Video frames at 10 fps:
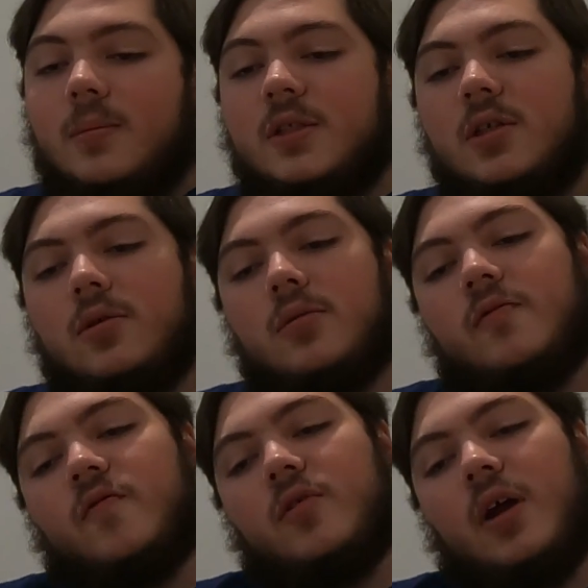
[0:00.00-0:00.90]

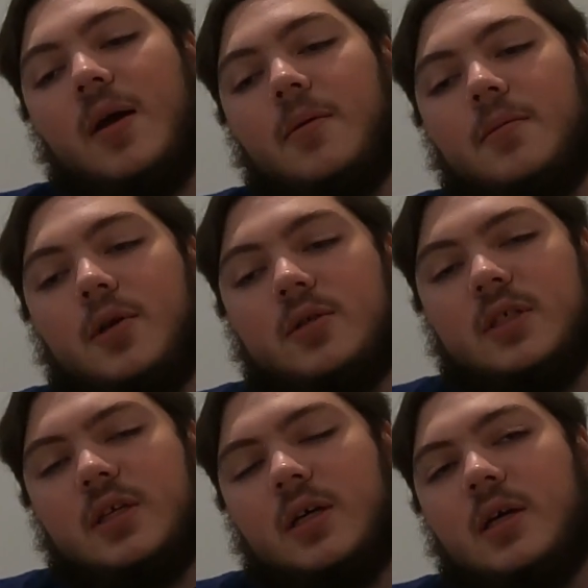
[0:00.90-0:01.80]
So for Apple
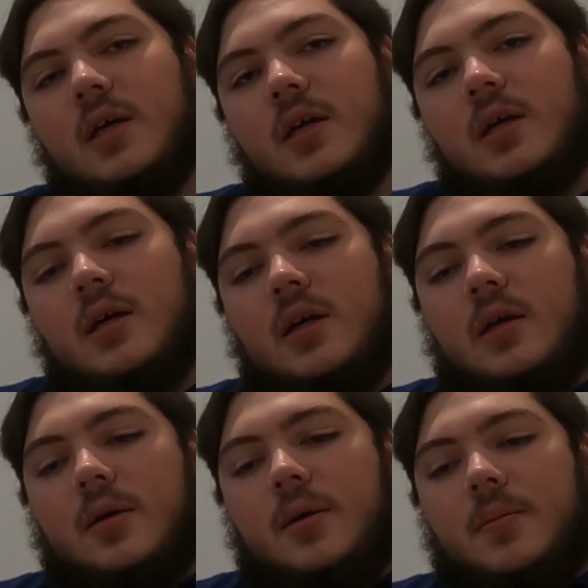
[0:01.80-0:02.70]
Music,
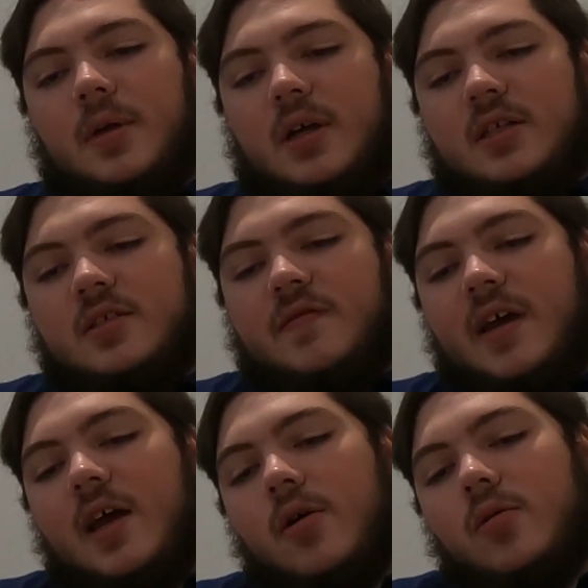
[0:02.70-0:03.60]
because of
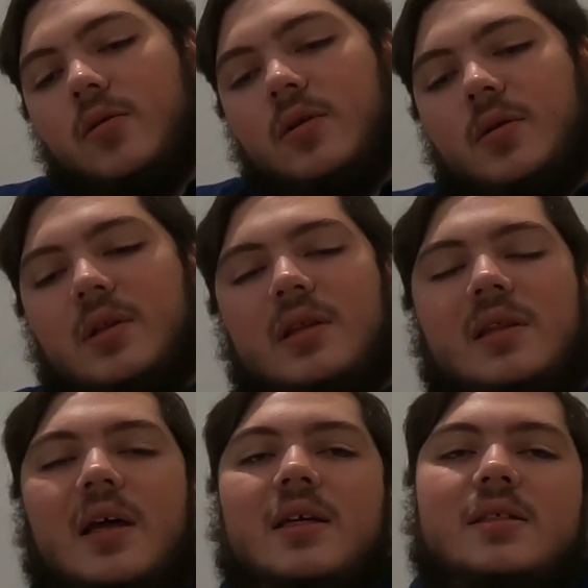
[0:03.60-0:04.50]
how
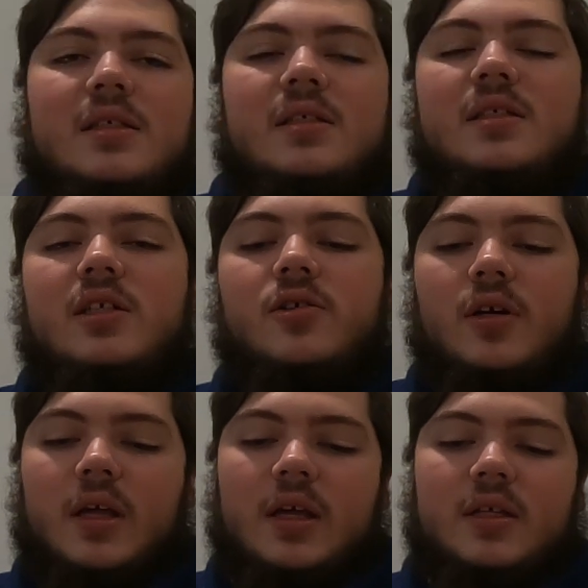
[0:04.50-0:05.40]
nice
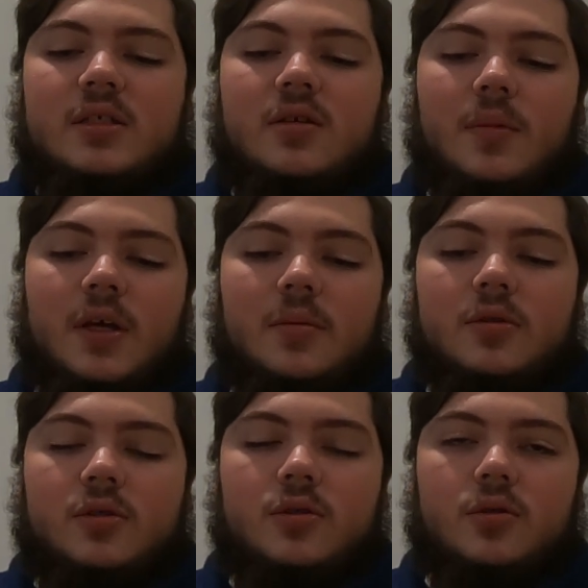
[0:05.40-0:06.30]
Siri is to be able
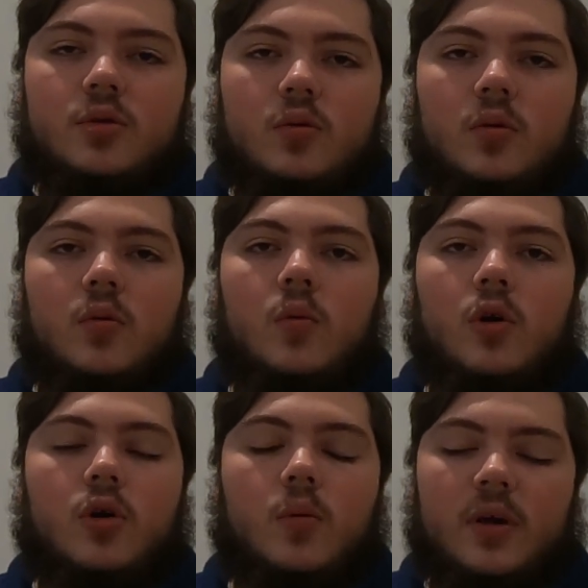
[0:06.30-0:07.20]
to
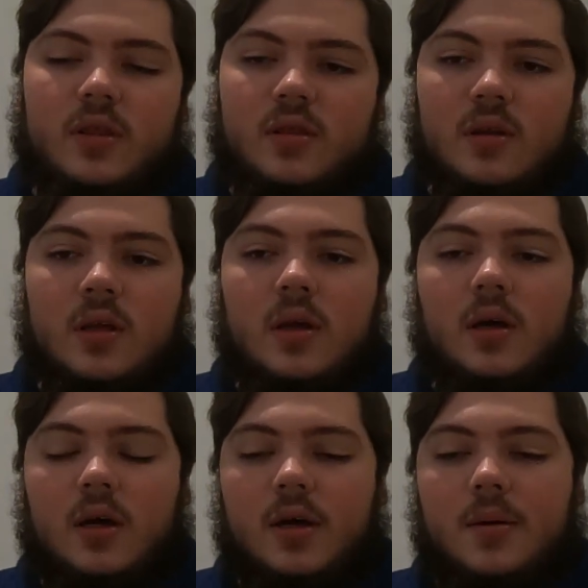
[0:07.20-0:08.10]
work with
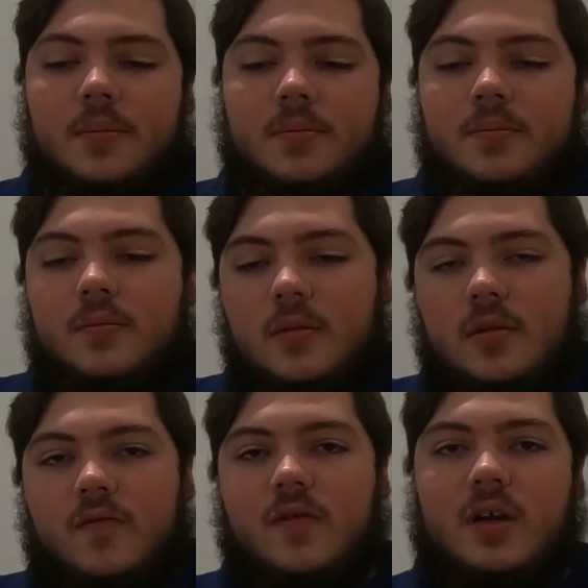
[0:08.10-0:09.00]

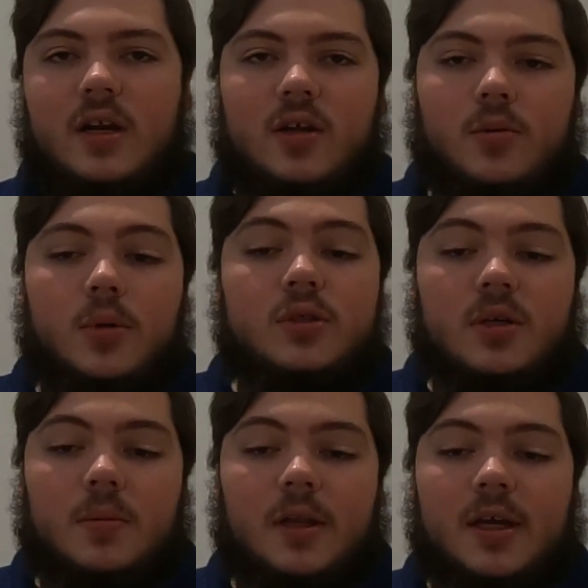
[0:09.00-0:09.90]
for getting your
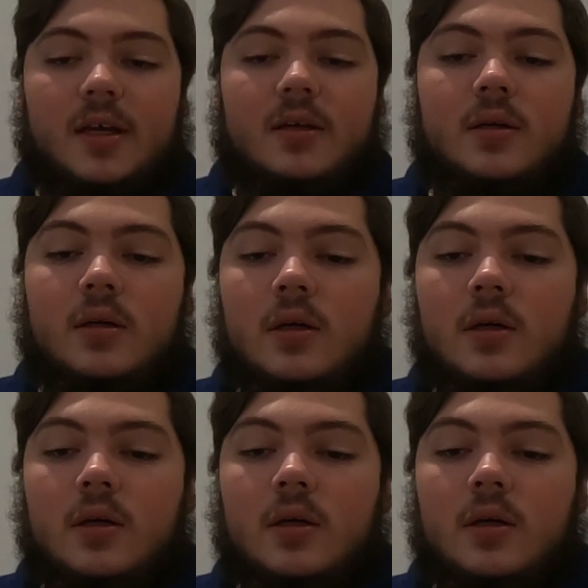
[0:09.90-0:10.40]
music playing,